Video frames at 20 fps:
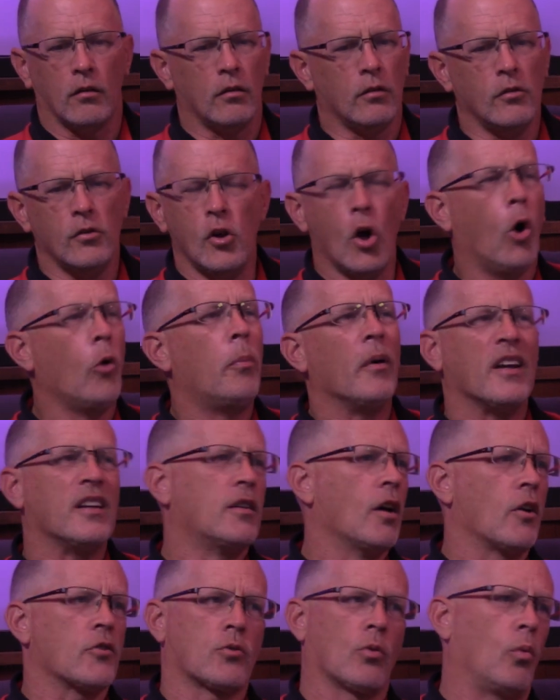Nobody
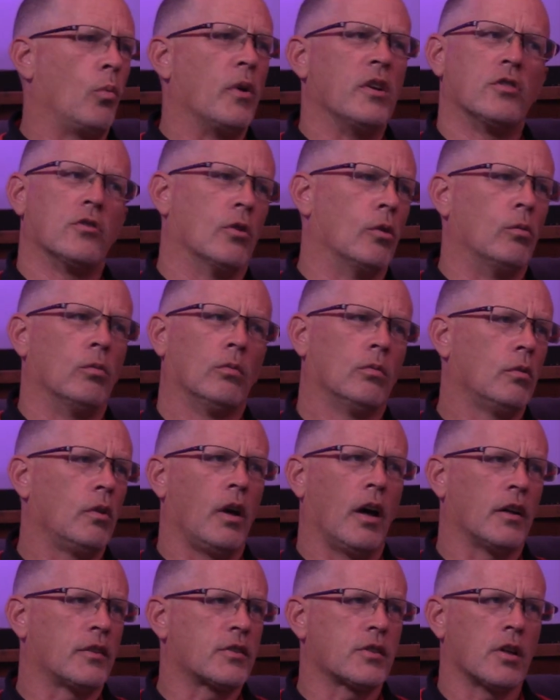does what we do
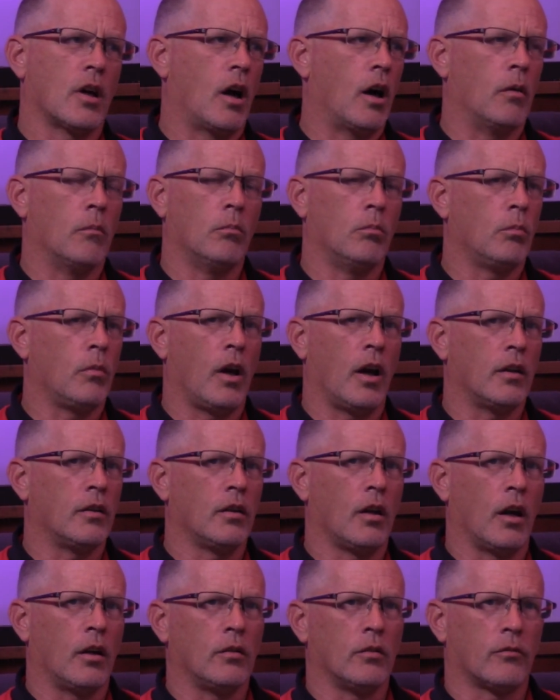at
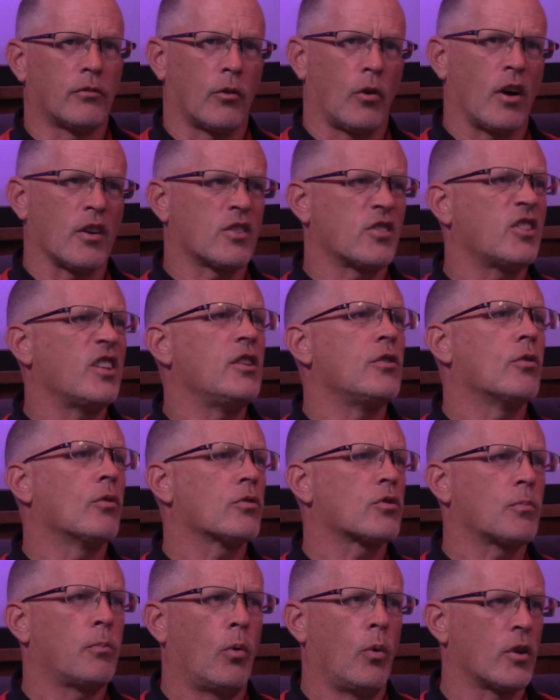for our senior
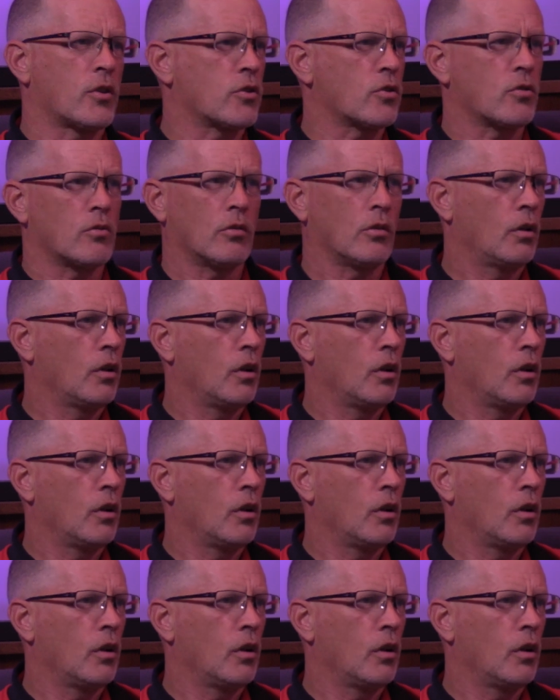sports